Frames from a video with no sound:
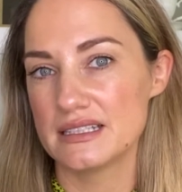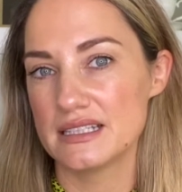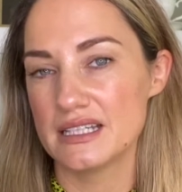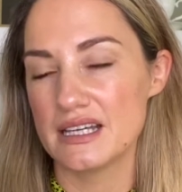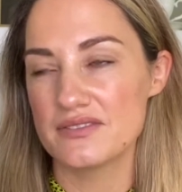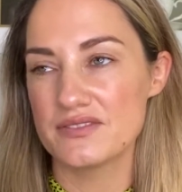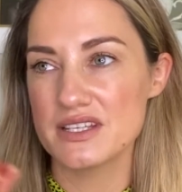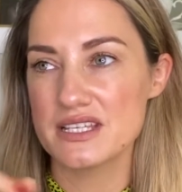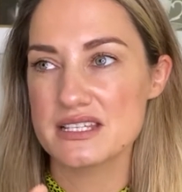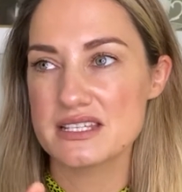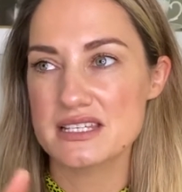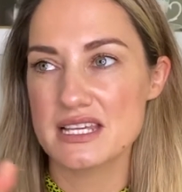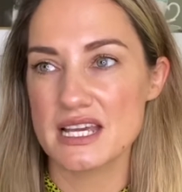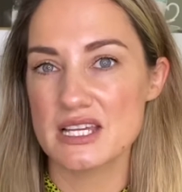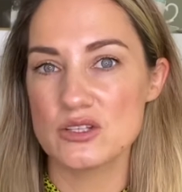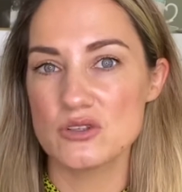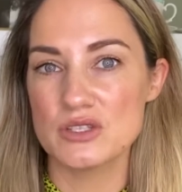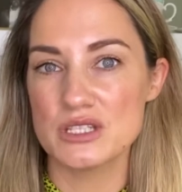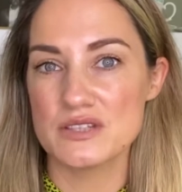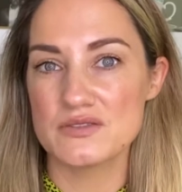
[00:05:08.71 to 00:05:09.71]
If they're saying
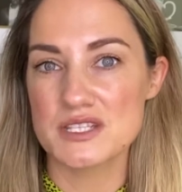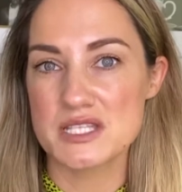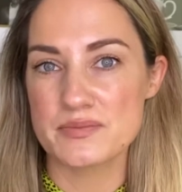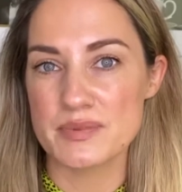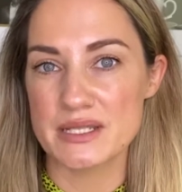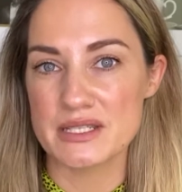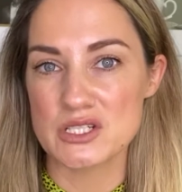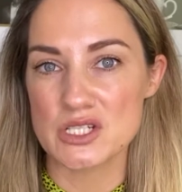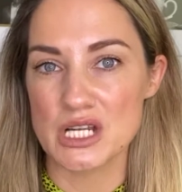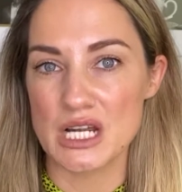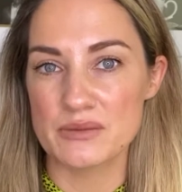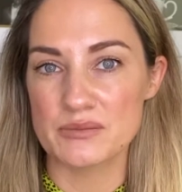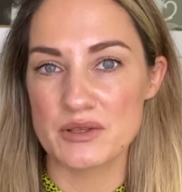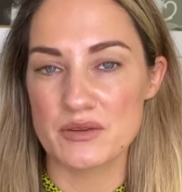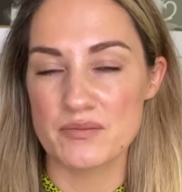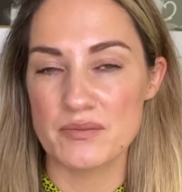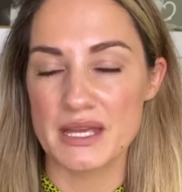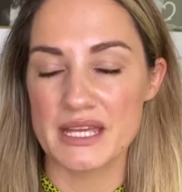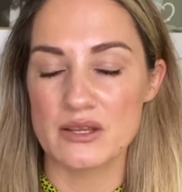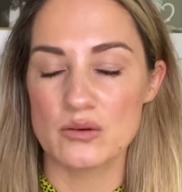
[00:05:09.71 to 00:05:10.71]
you never spend time with
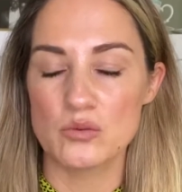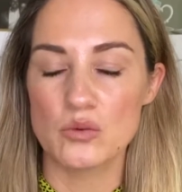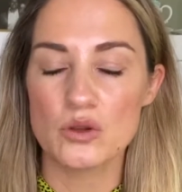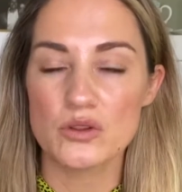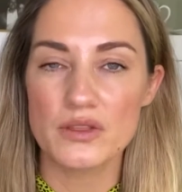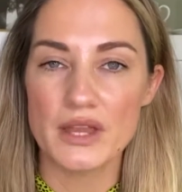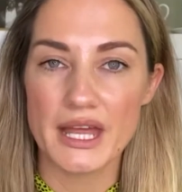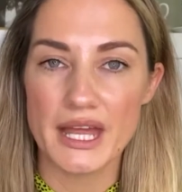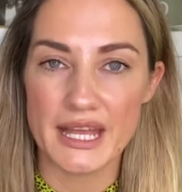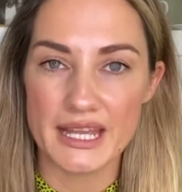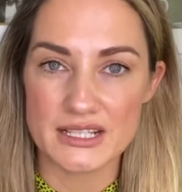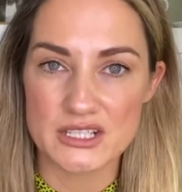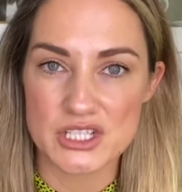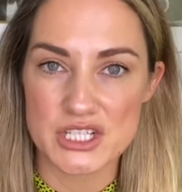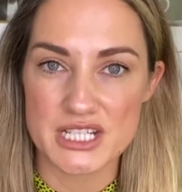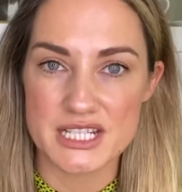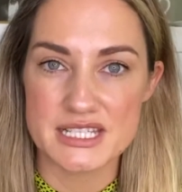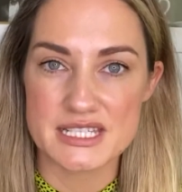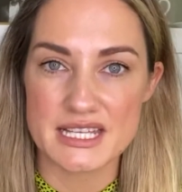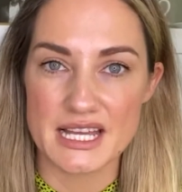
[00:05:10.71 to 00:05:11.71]
me, what they're
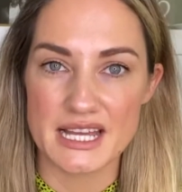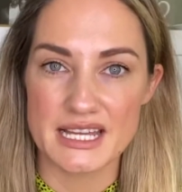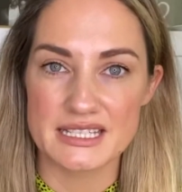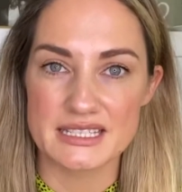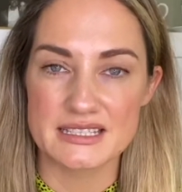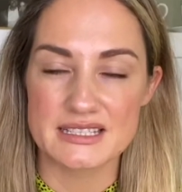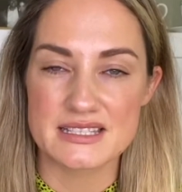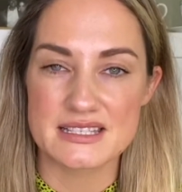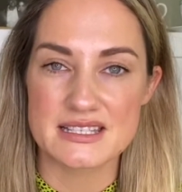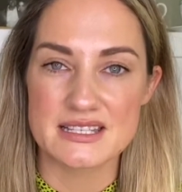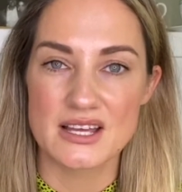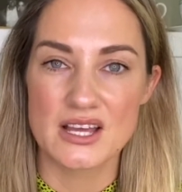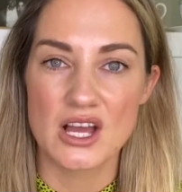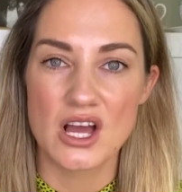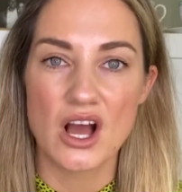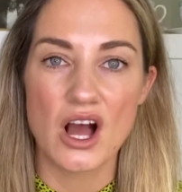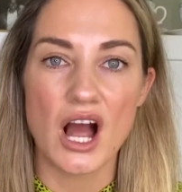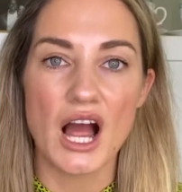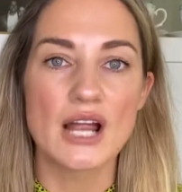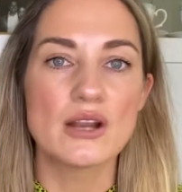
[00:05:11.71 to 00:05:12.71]
actually saying is,
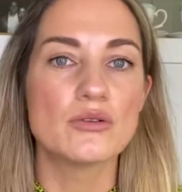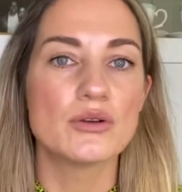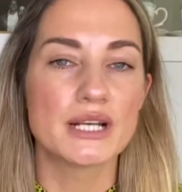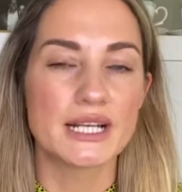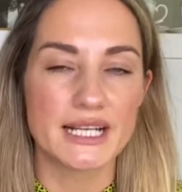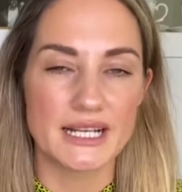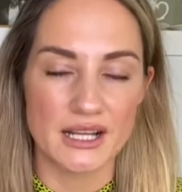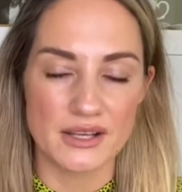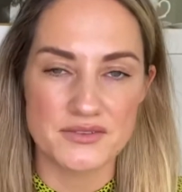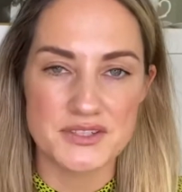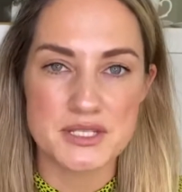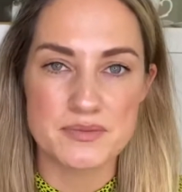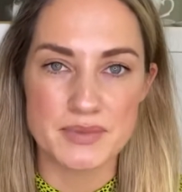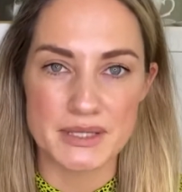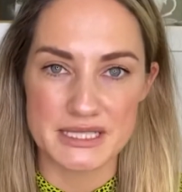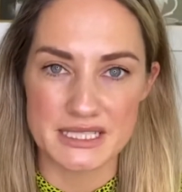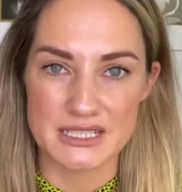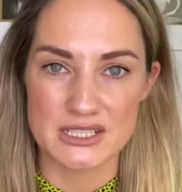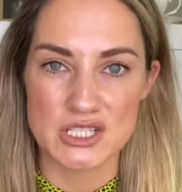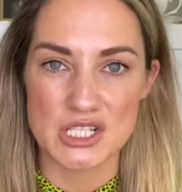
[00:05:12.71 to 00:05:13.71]
I really love
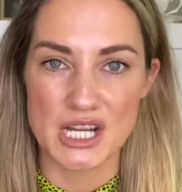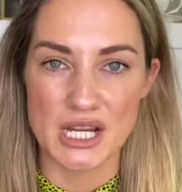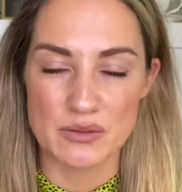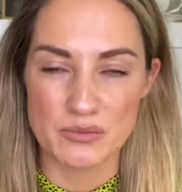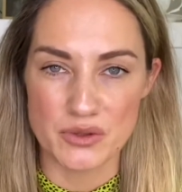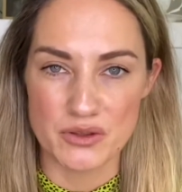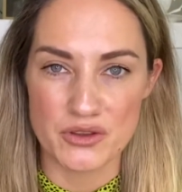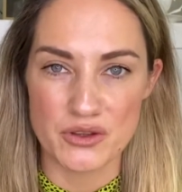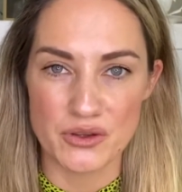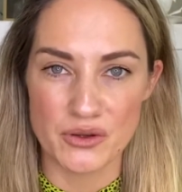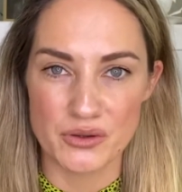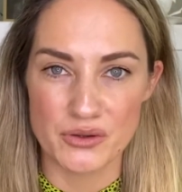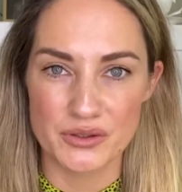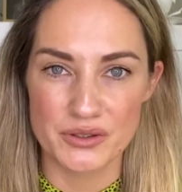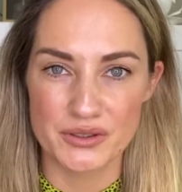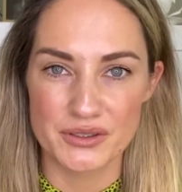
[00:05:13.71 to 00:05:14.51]
spending time with you.